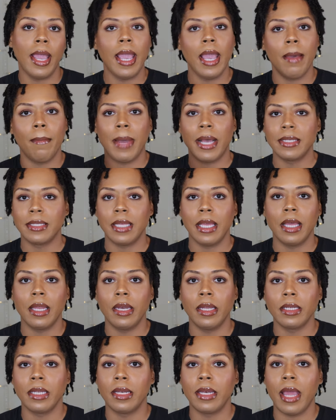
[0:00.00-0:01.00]
and my
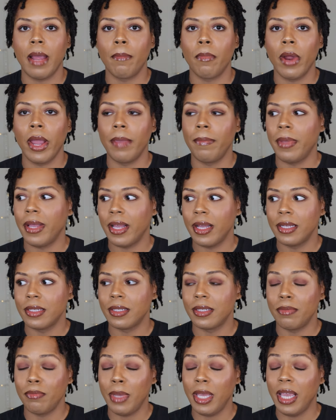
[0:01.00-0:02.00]
skin looked at that bright
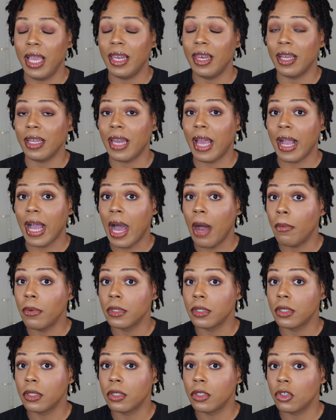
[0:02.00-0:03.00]
because to me it looked like I
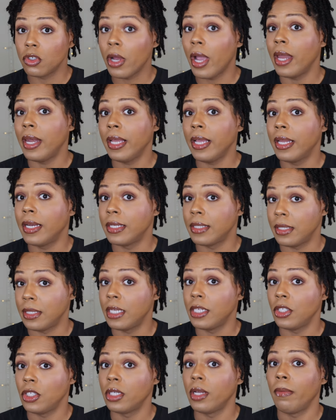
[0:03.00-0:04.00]
was trying to get
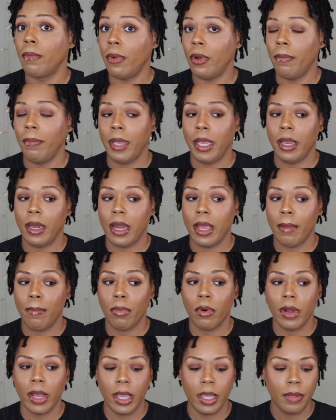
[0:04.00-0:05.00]
attention with being
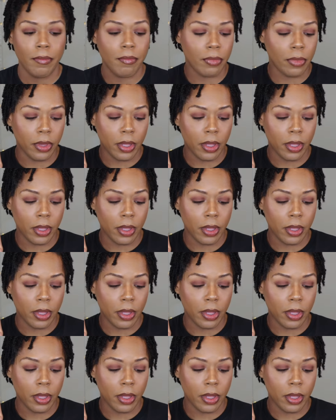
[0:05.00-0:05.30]
that bright.